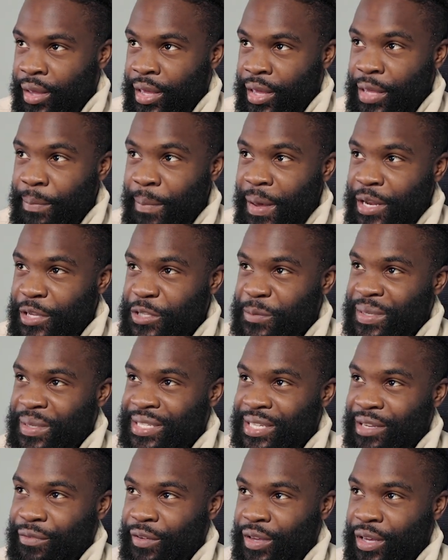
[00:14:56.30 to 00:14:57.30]
he made a
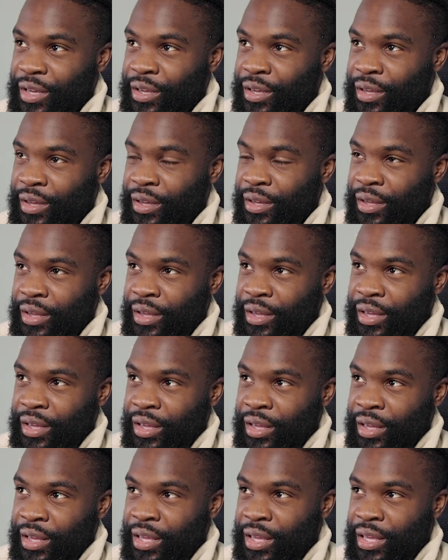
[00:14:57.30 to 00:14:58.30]
specific,
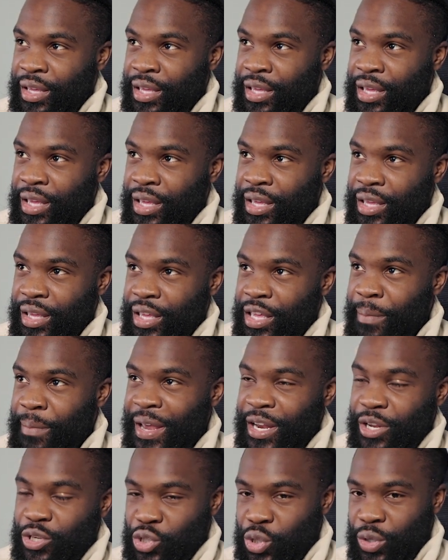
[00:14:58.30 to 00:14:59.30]
he
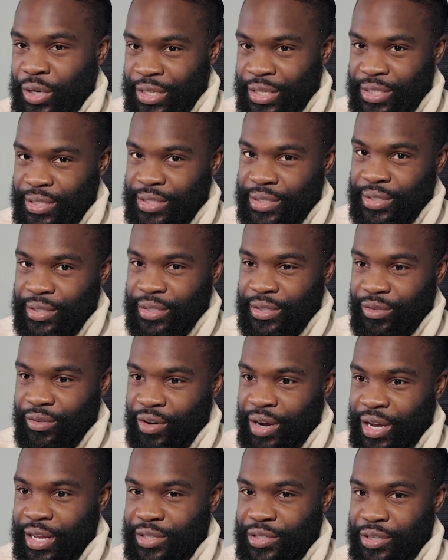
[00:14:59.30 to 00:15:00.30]
made a choice,
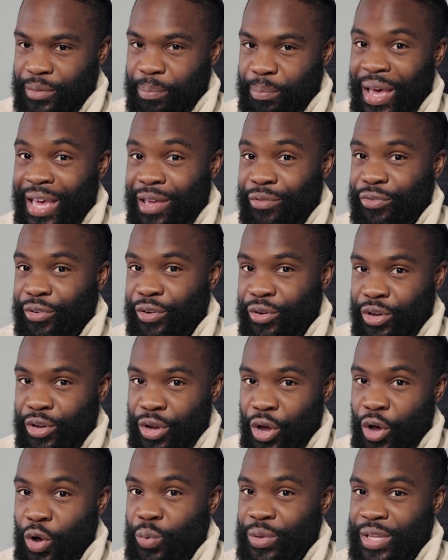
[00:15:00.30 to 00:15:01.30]
right, to pay for
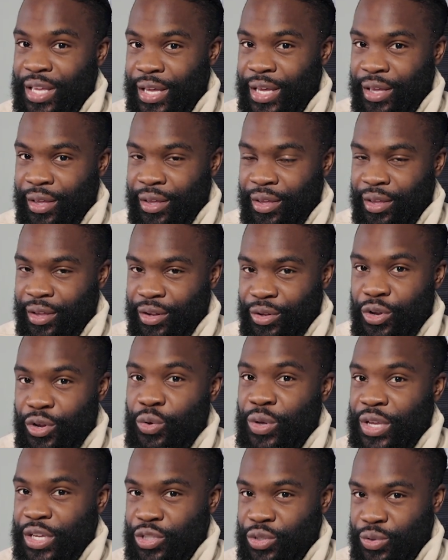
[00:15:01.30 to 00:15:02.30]
the whole year. No
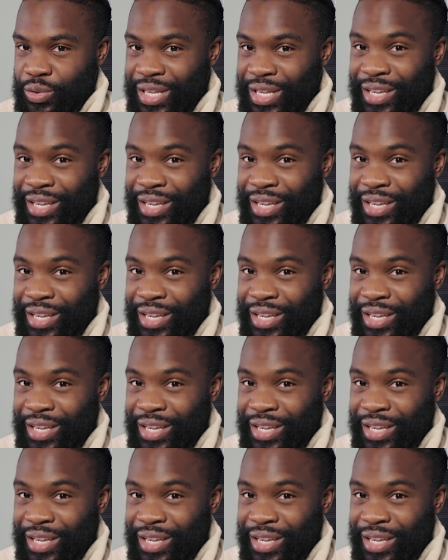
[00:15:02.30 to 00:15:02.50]
issues.